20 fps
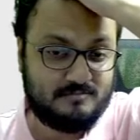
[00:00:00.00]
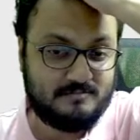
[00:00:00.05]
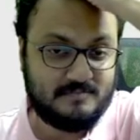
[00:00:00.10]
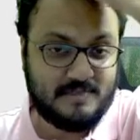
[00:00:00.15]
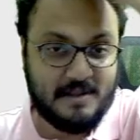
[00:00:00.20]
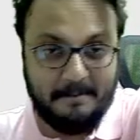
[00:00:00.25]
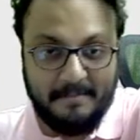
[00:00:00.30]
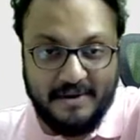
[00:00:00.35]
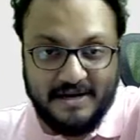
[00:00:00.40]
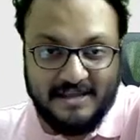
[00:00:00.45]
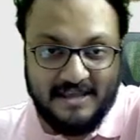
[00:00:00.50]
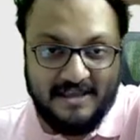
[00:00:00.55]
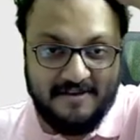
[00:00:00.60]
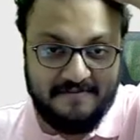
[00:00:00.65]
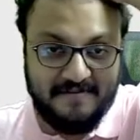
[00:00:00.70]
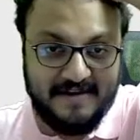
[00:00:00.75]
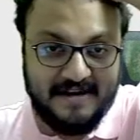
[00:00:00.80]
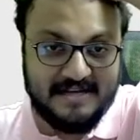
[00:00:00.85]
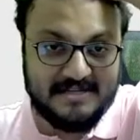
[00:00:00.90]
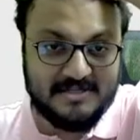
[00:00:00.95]
But if
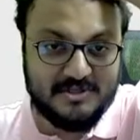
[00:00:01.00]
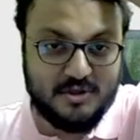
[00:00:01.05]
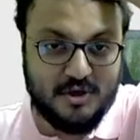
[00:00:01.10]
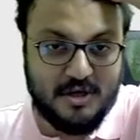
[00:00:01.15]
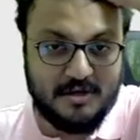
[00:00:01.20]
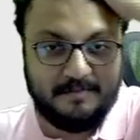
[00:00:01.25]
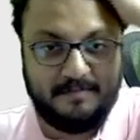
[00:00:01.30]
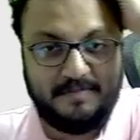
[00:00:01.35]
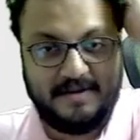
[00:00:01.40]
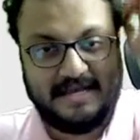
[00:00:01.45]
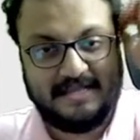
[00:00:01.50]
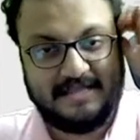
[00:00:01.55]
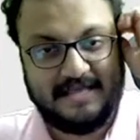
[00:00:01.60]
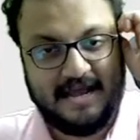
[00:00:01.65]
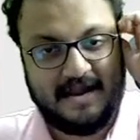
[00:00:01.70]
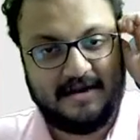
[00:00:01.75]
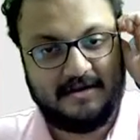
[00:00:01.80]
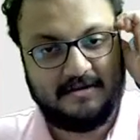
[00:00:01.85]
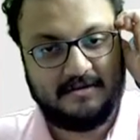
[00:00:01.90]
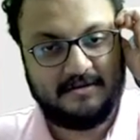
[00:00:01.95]
he does not play
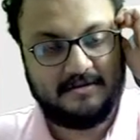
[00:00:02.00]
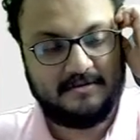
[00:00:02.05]
that,